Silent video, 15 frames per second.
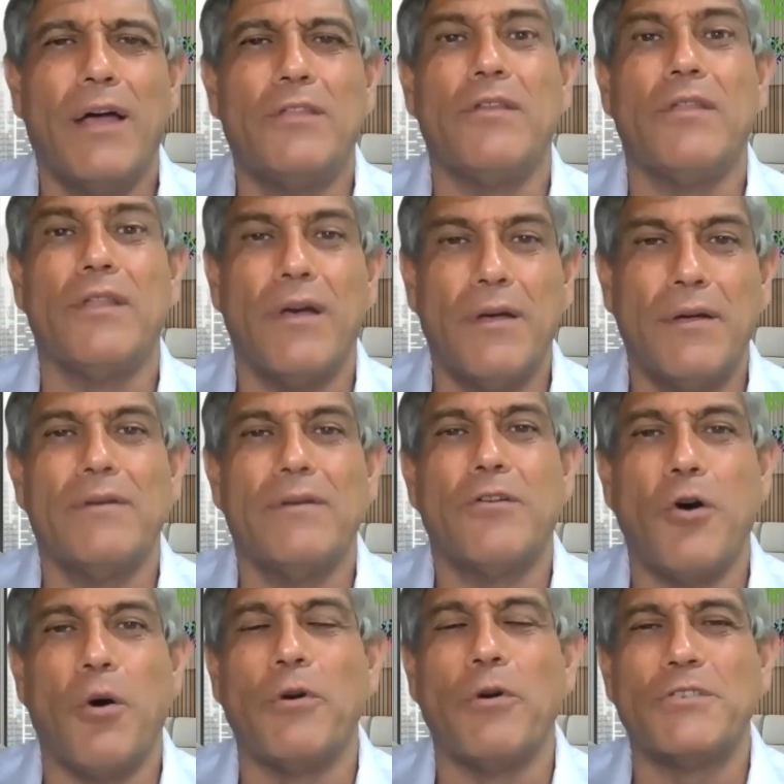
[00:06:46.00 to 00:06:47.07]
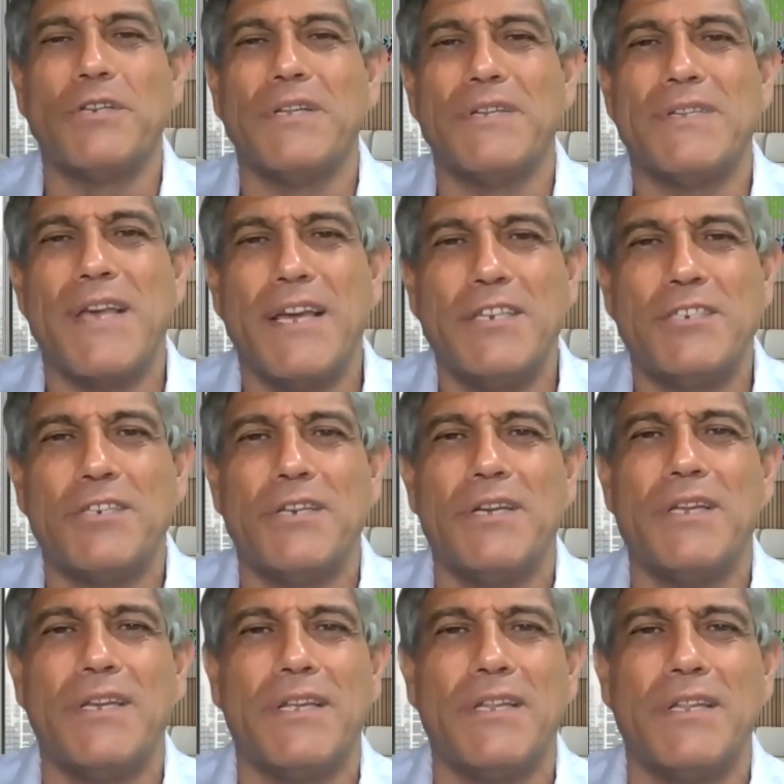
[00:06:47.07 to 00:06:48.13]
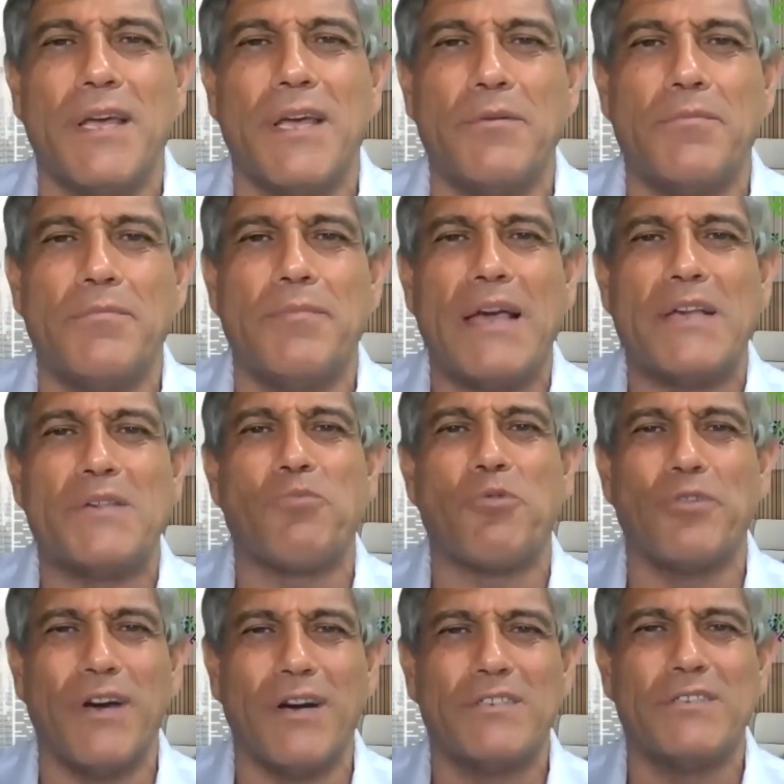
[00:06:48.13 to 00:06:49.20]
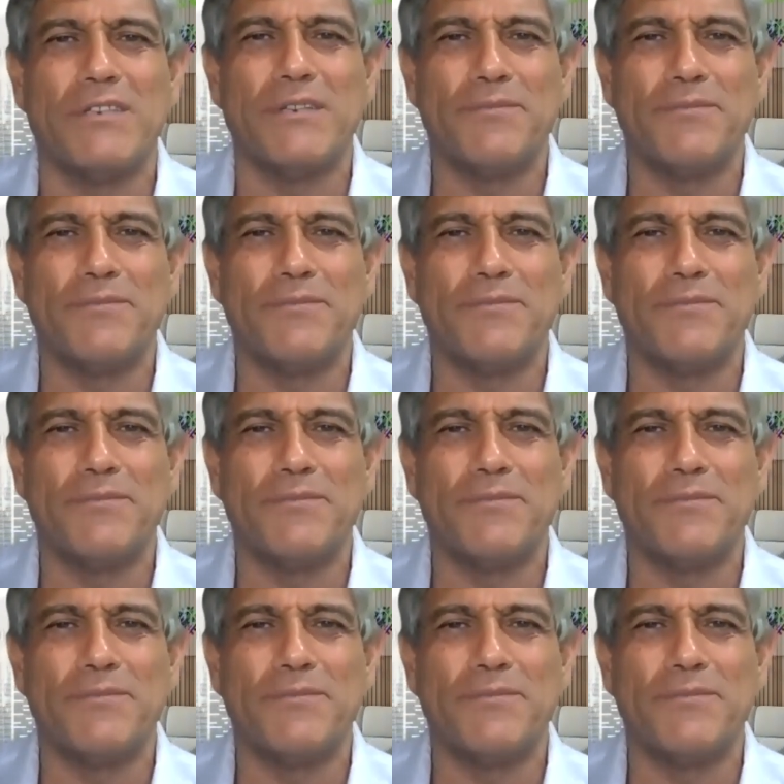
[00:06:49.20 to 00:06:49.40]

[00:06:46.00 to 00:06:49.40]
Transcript: the commercialization and mass production.